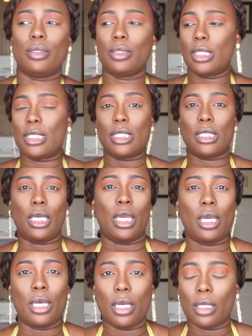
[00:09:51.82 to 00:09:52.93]
to
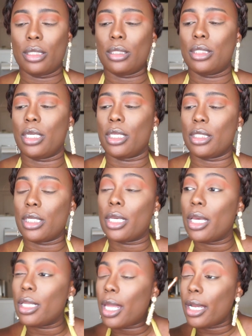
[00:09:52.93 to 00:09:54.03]
see, to
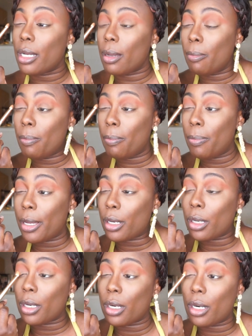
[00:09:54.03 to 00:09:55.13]
get like a
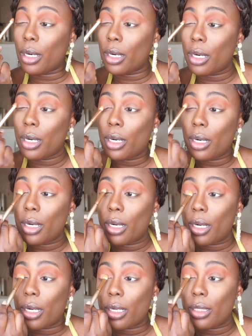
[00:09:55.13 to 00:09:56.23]
better
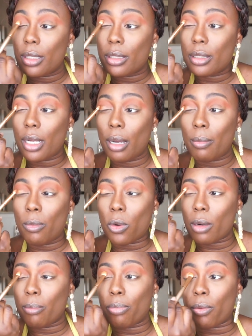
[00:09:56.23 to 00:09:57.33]
a
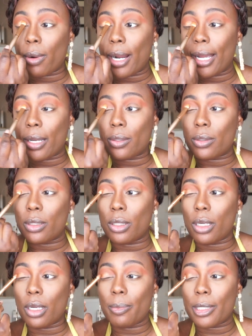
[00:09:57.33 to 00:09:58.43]
more brown
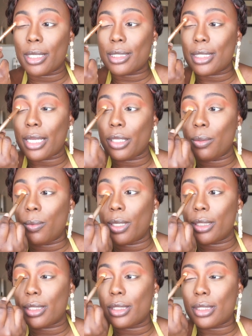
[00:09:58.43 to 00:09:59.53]
look, because you want
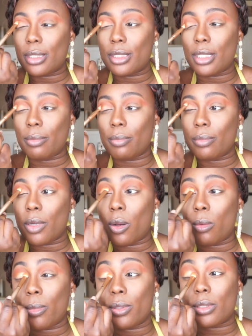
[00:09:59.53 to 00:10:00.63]
this to seem
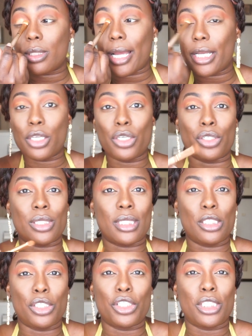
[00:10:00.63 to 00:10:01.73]
almost like your
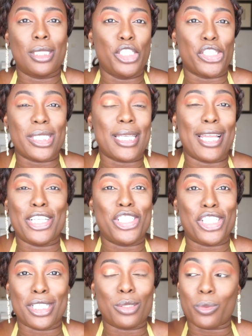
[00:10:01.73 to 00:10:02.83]
skin is just